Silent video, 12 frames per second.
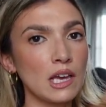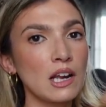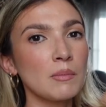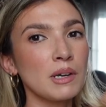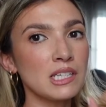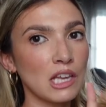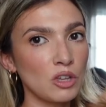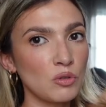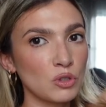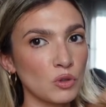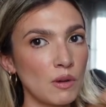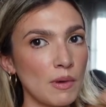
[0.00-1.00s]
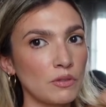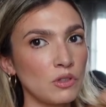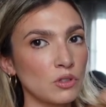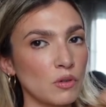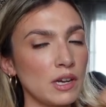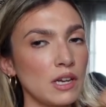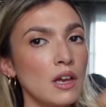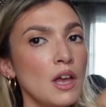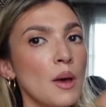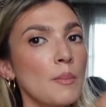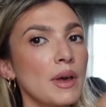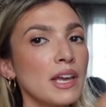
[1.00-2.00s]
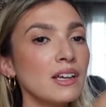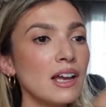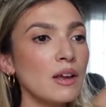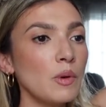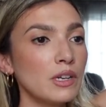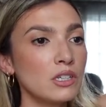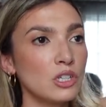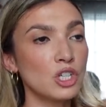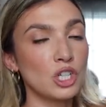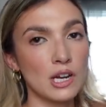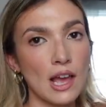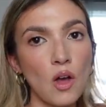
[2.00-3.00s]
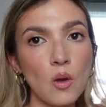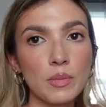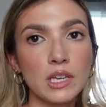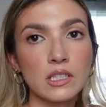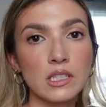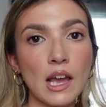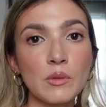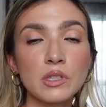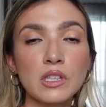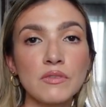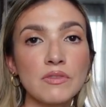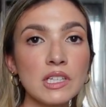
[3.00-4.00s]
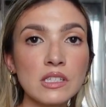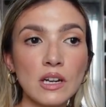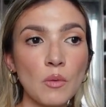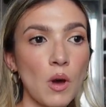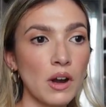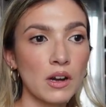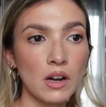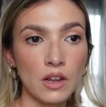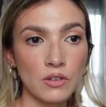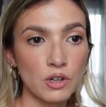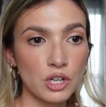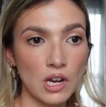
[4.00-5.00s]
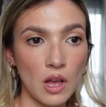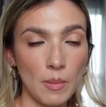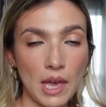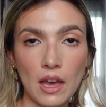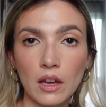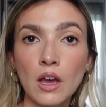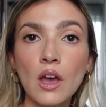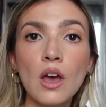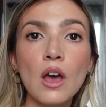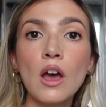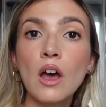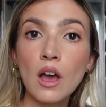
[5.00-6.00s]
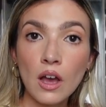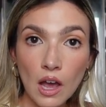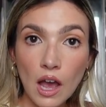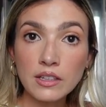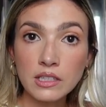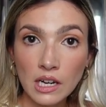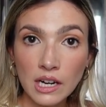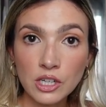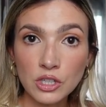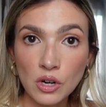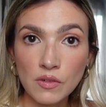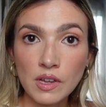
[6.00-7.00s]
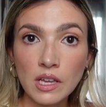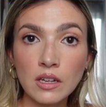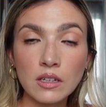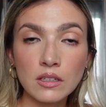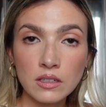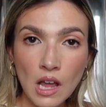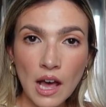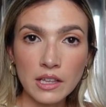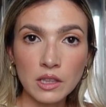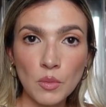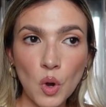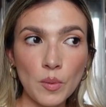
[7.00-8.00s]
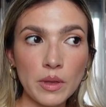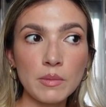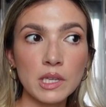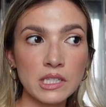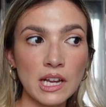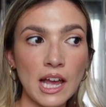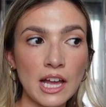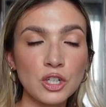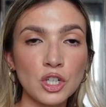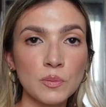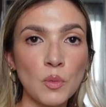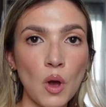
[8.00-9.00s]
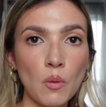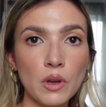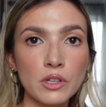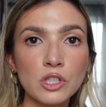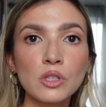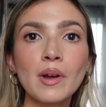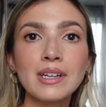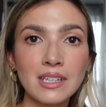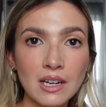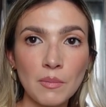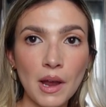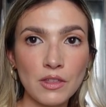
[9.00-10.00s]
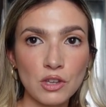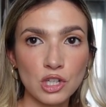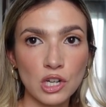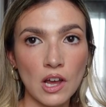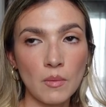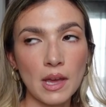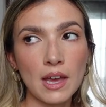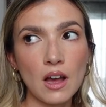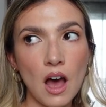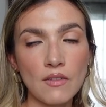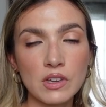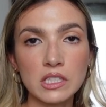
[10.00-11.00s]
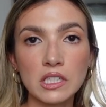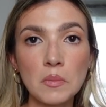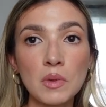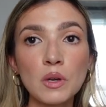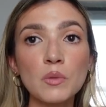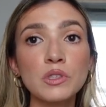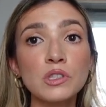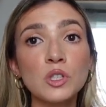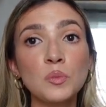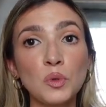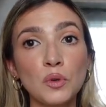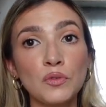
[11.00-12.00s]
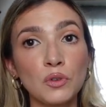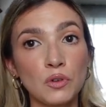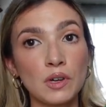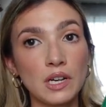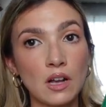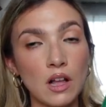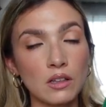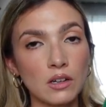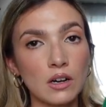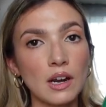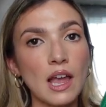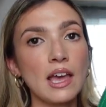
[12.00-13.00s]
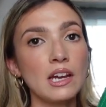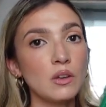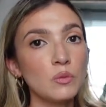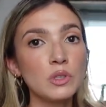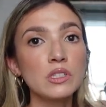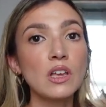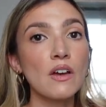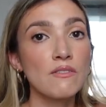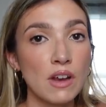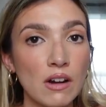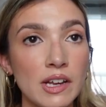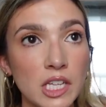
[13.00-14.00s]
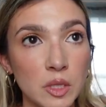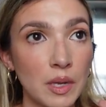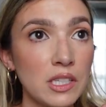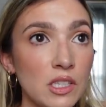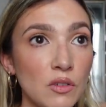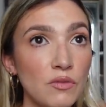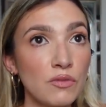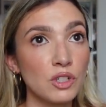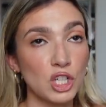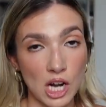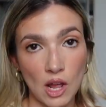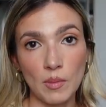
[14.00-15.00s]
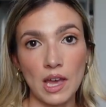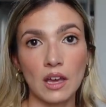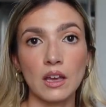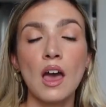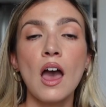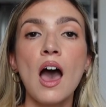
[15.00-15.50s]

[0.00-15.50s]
And I'm gonna tell you a story about this green. Mike and I went to Chanel because I was convinced I wanted another Chanel bag did I deserve it? Not in the moment because I had just bought one. So I didn't buy the Chanel bag, obviously, but it was this beautiful green color and it was a very expensive Chanel bag.